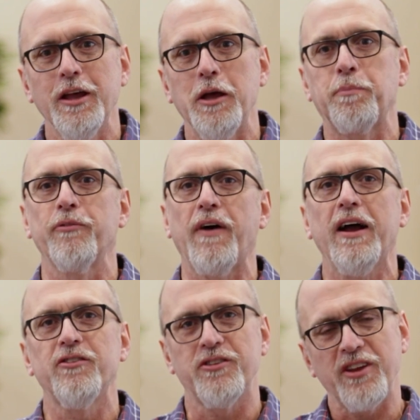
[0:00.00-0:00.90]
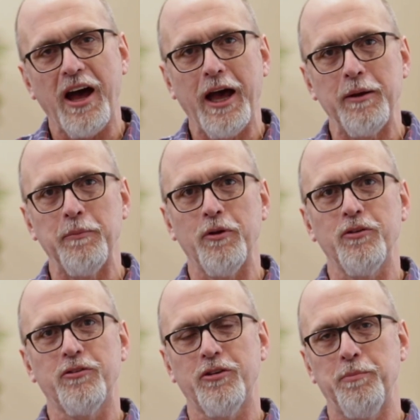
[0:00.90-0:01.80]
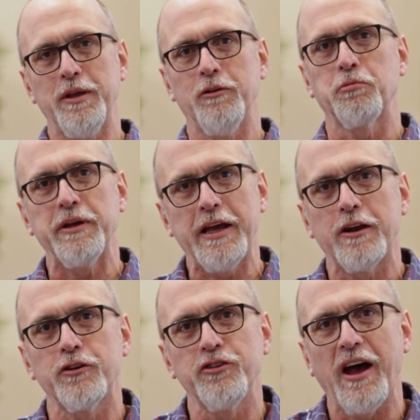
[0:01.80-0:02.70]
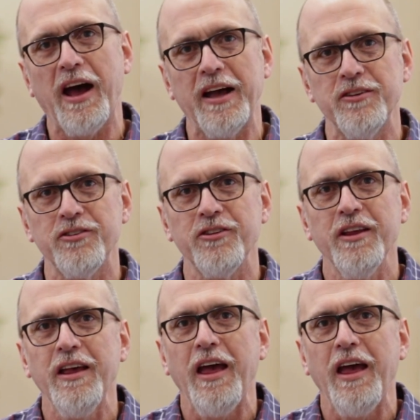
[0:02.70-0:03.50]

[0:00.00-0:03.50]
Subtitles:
It provides a time to be re-energized,